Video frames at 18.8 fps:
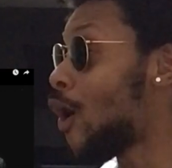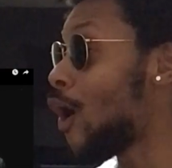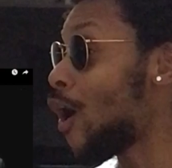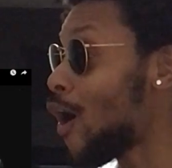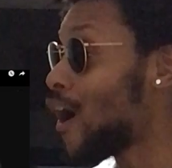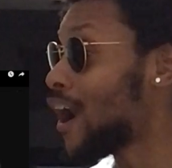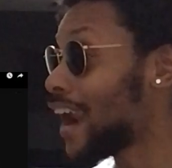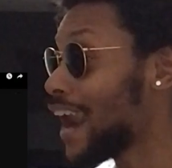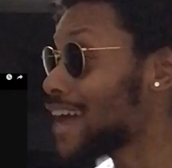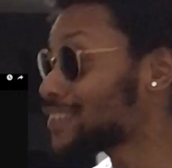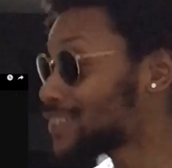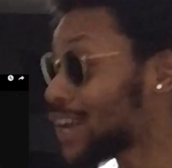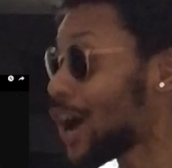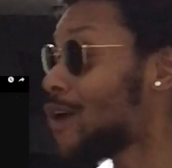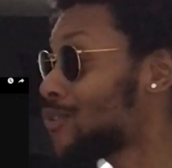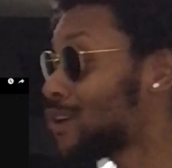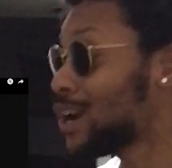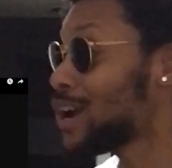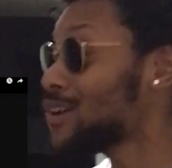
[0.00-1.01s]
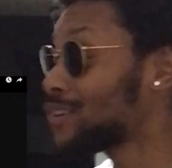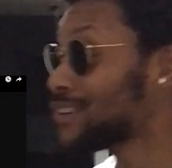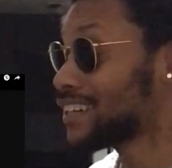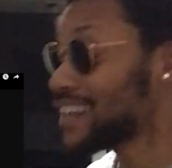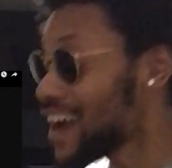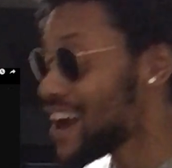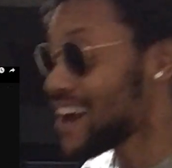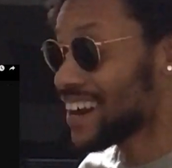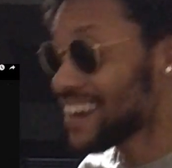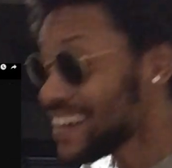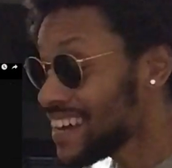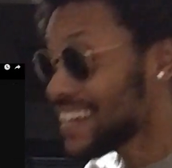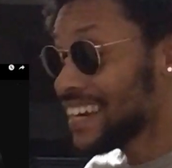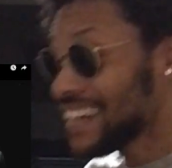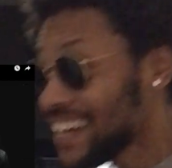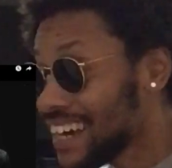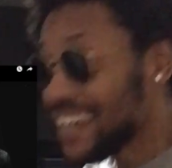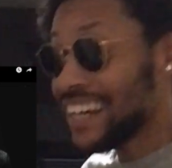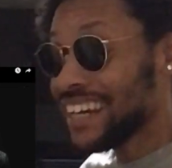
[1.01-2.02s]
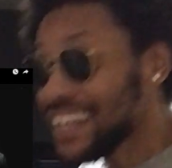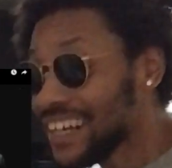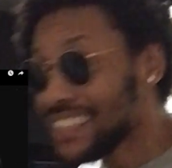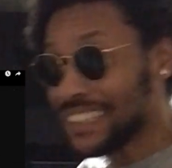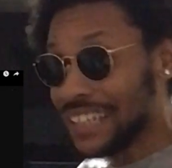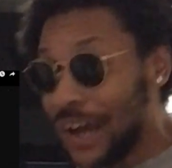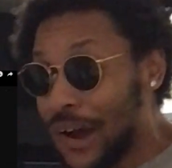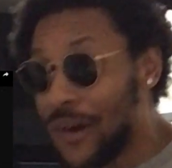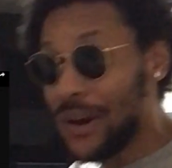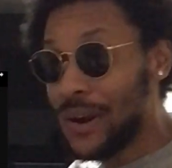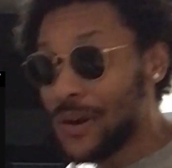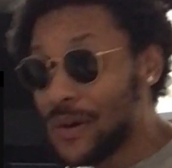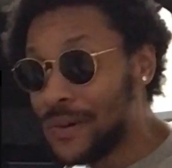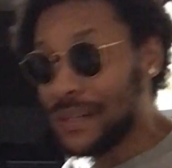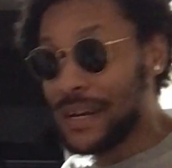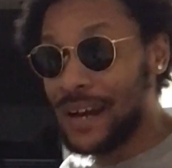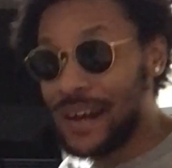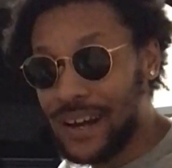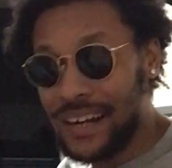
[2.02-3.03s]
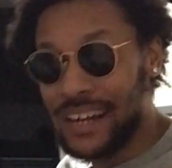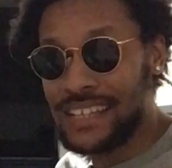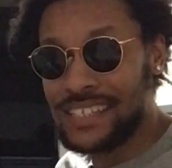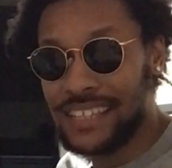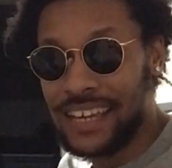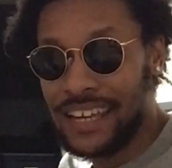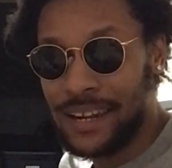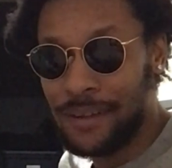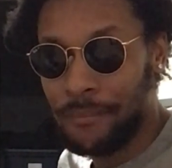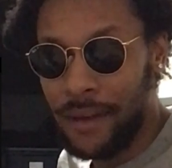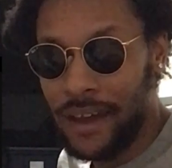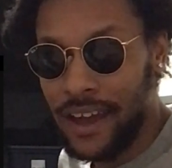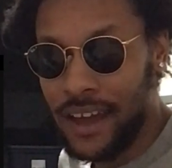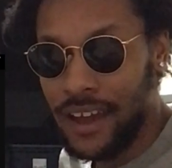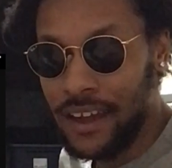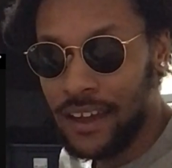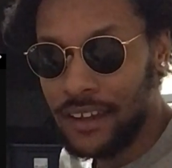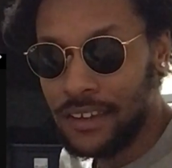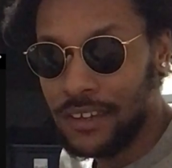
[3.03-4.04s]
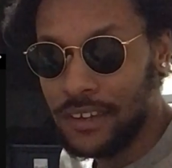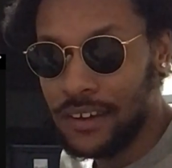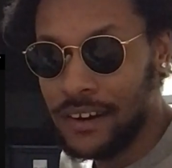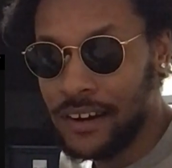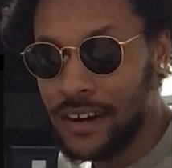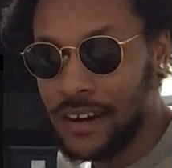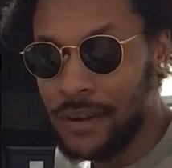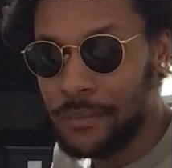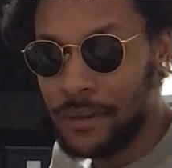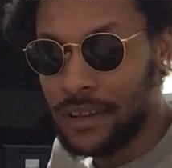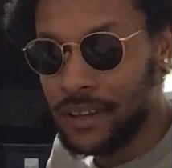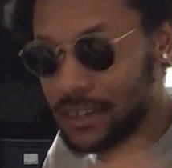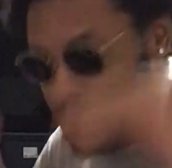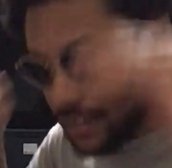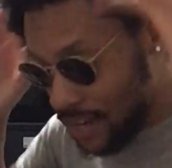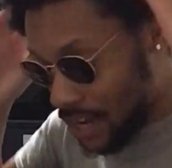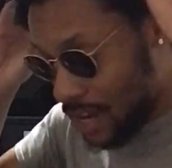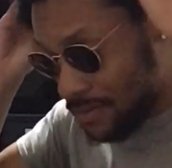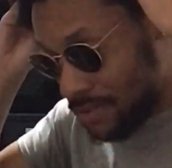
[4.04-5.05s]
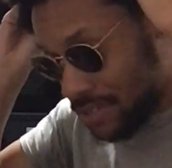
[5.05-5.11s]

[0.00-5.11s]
hard. Let's go, no Durk. Let's go, no Durk. Let's get it, man. You hear me? You know what I'm